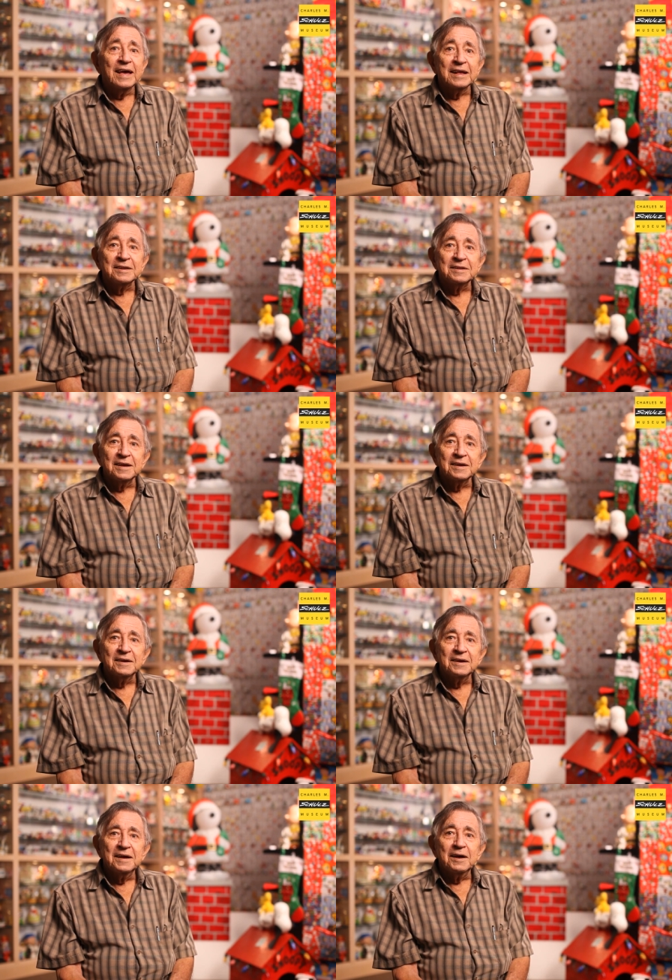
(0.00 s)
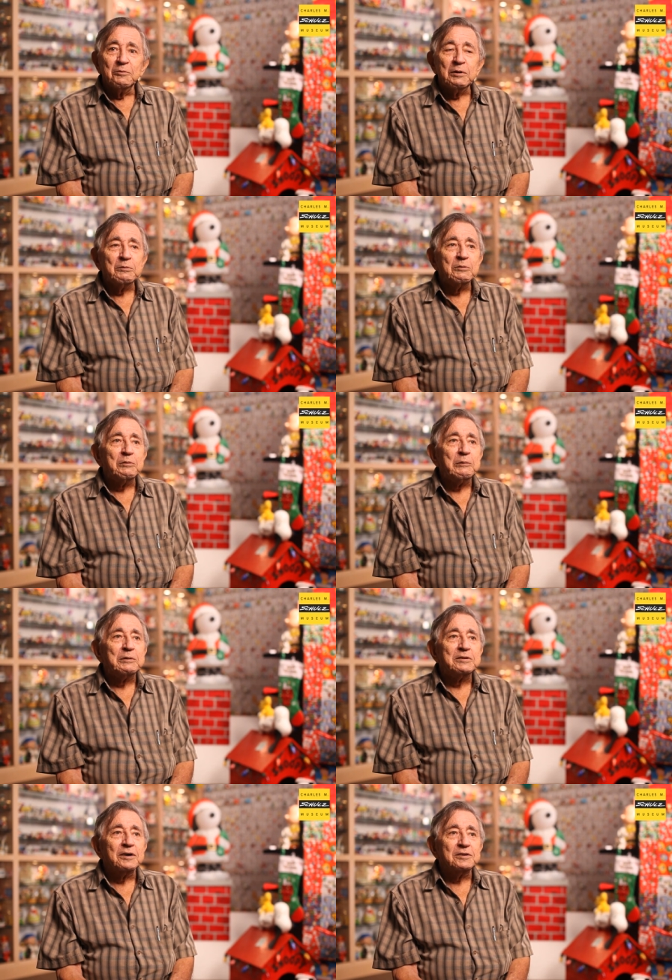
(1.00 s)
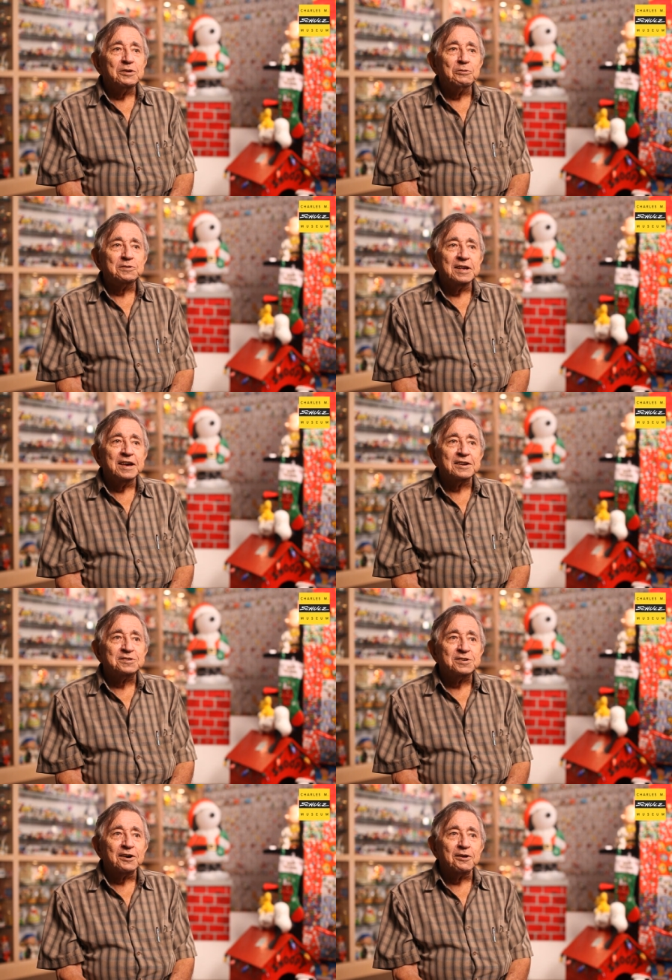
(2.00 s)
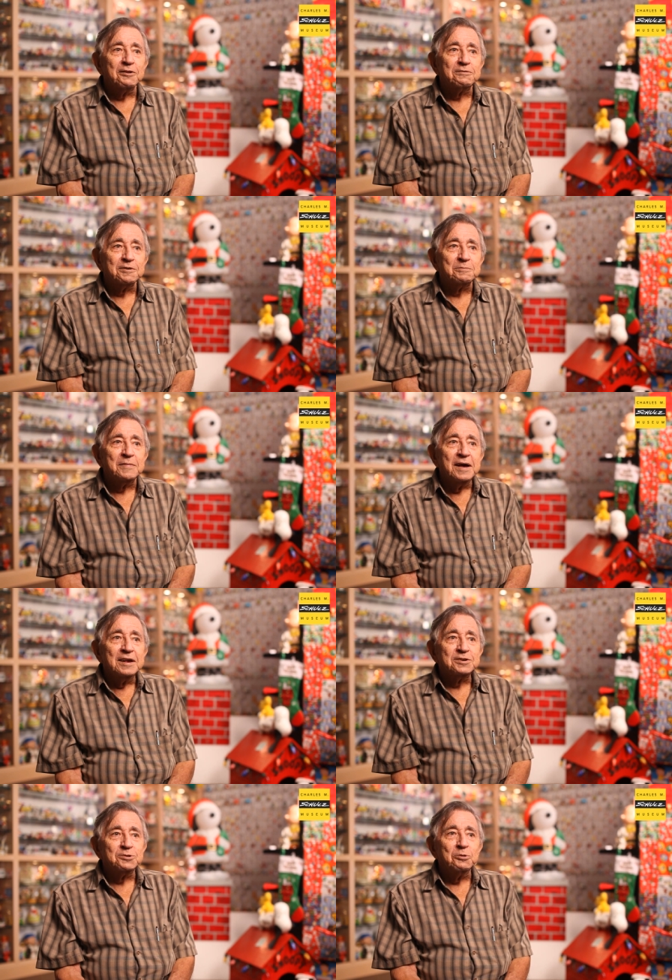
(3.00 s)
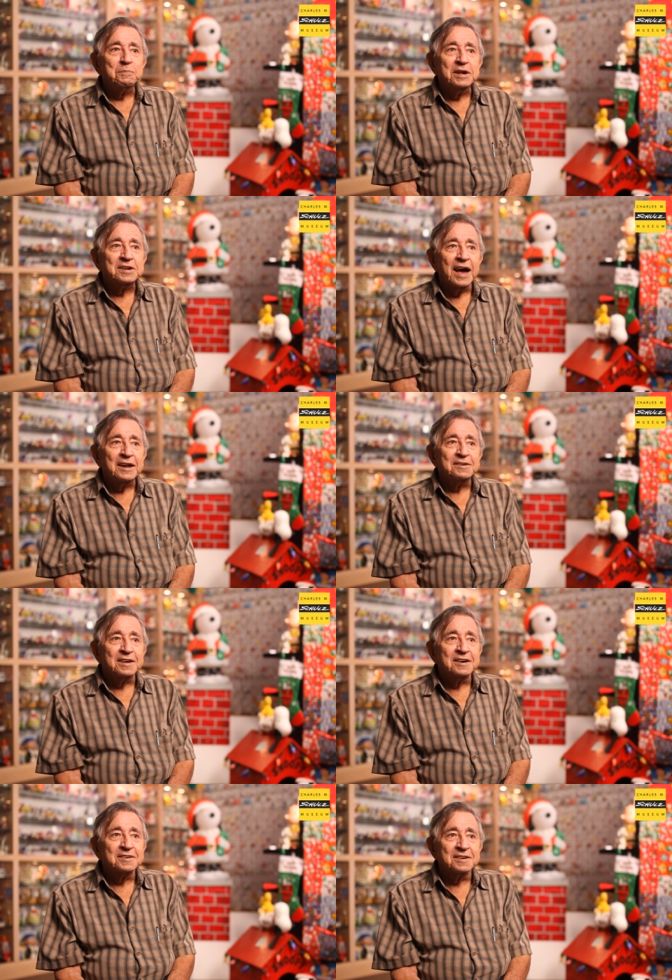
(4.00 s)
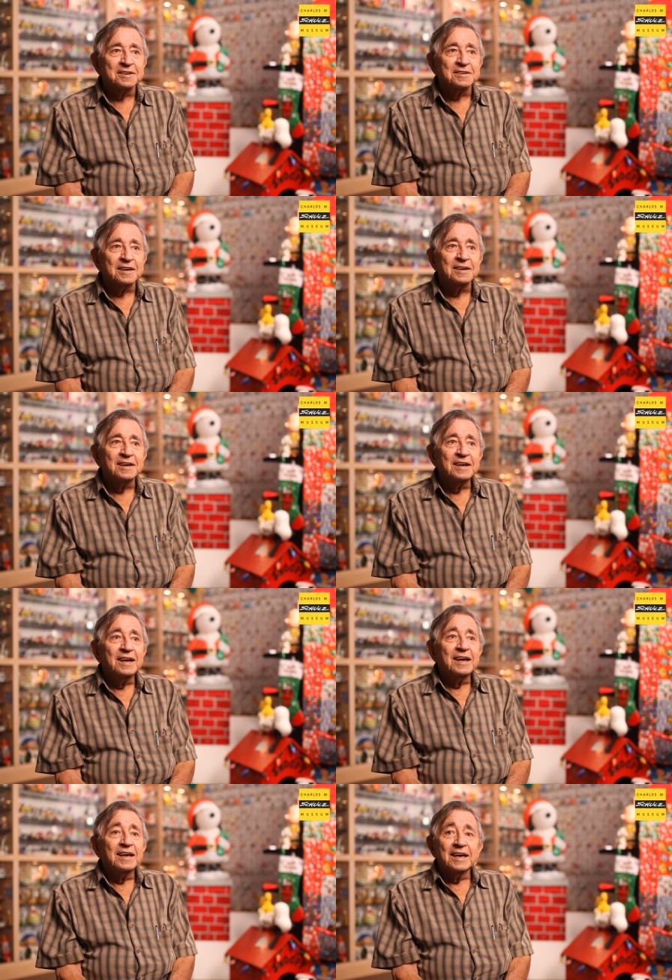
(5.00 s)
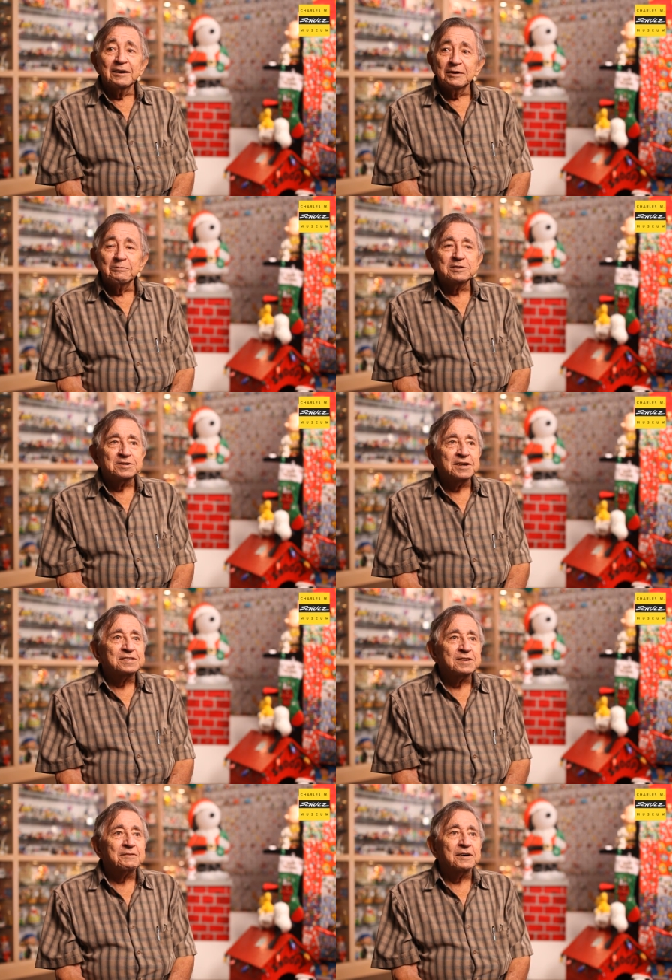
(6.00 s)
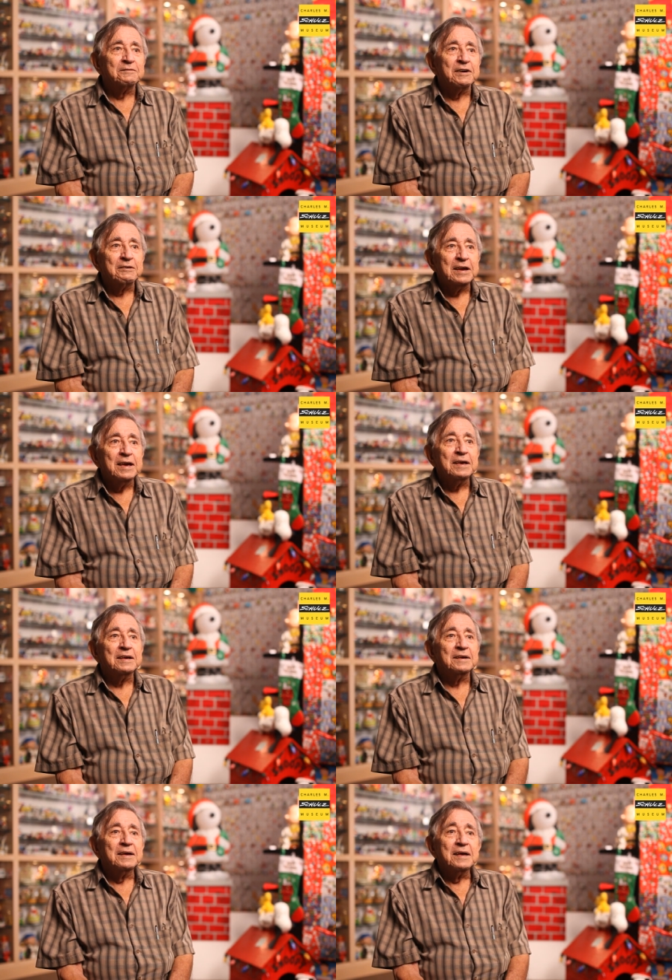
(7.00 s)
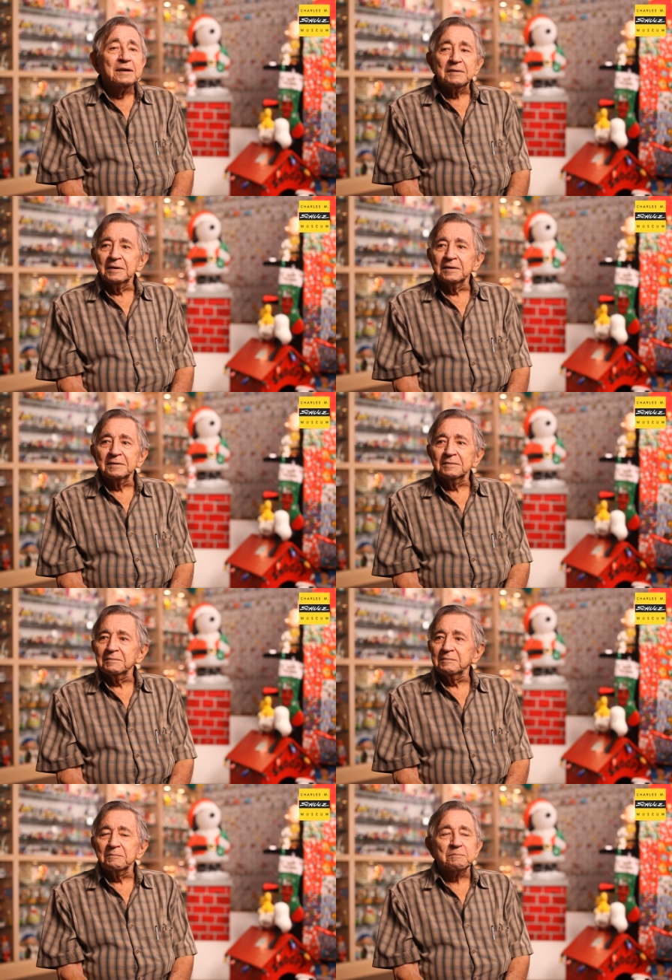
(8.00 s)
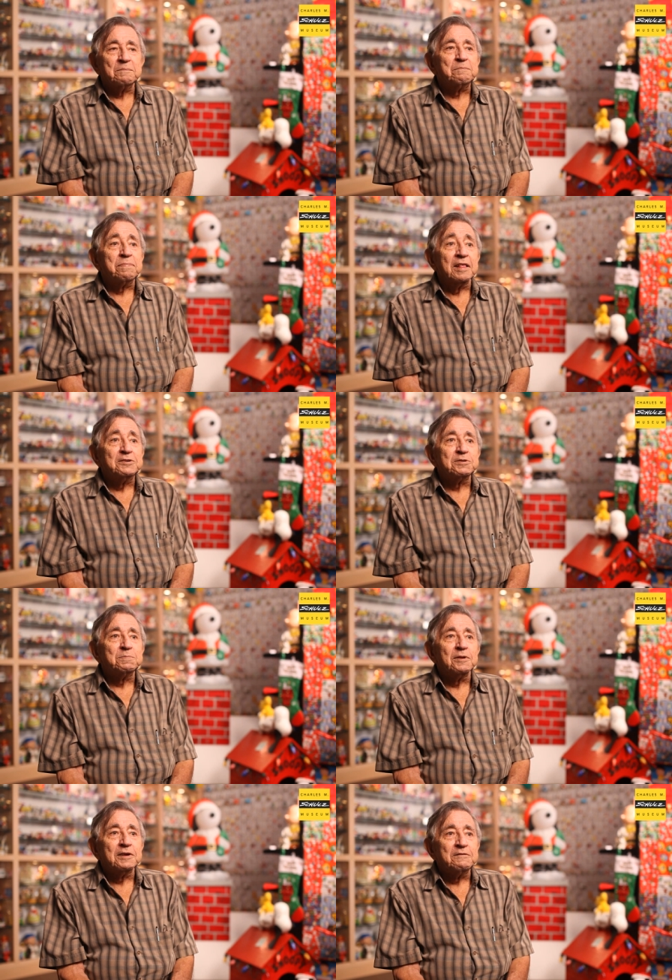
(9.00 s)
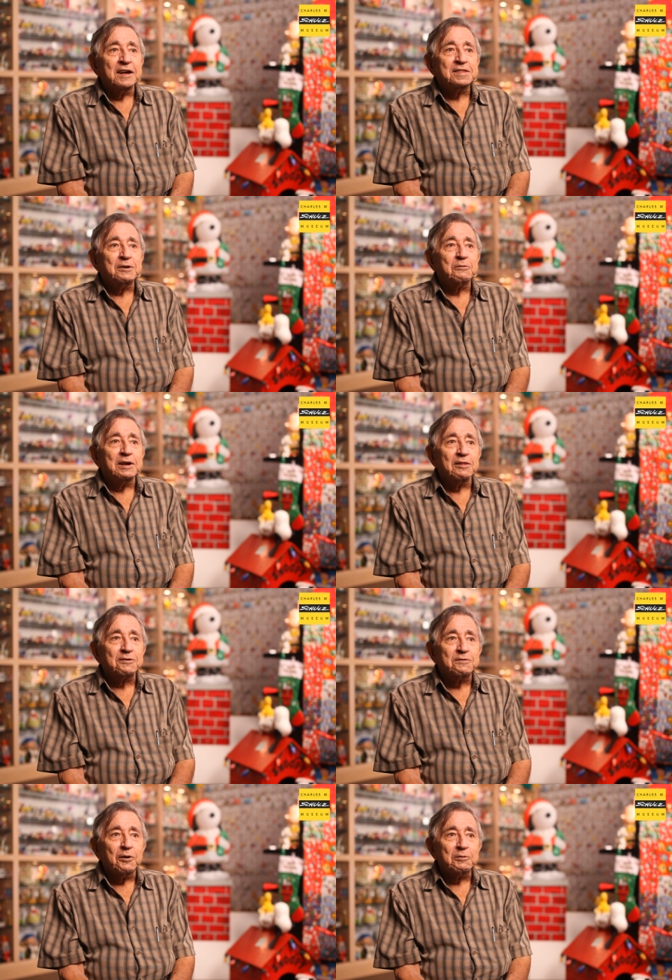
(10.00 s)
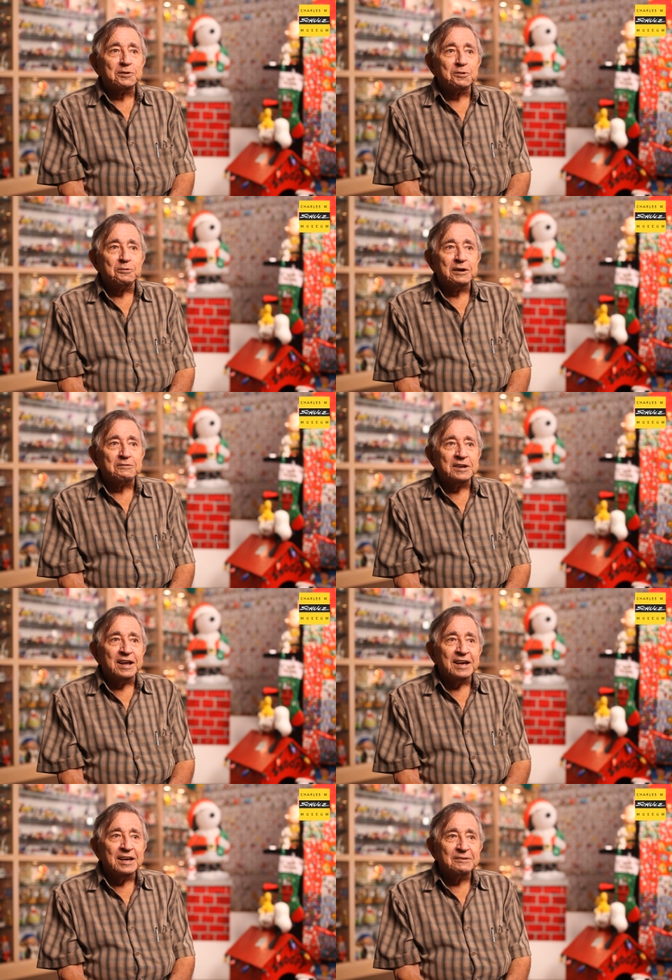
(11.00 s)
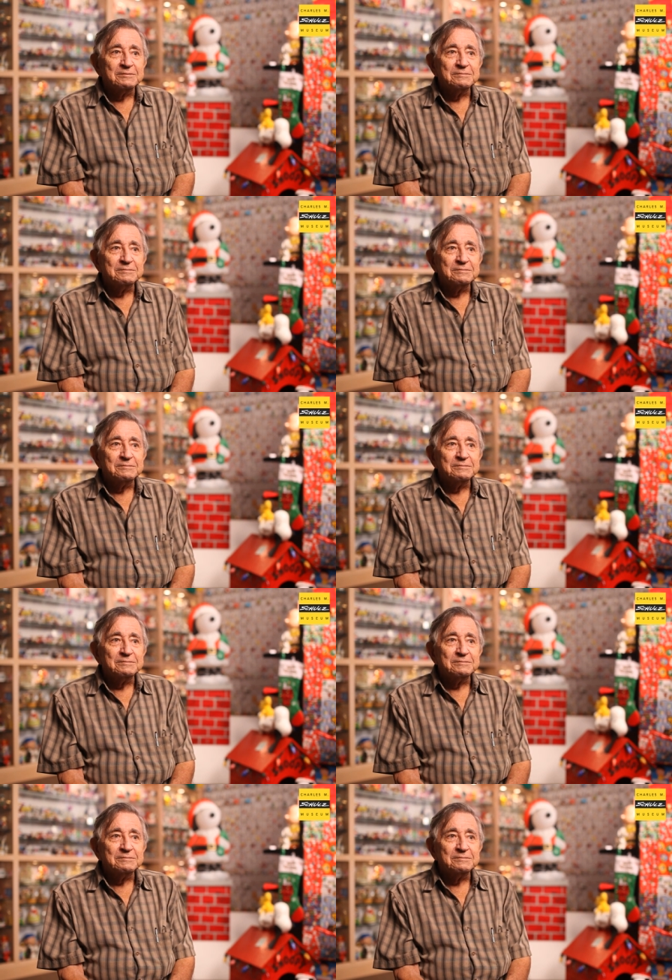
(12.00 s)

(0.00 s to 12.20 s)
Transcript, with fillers: And uh, we, we would uh, usually get a chuckle from Snoopy's antics, and uh, it, it, was just a, a very uh, pleasurable event that we look forward to every day.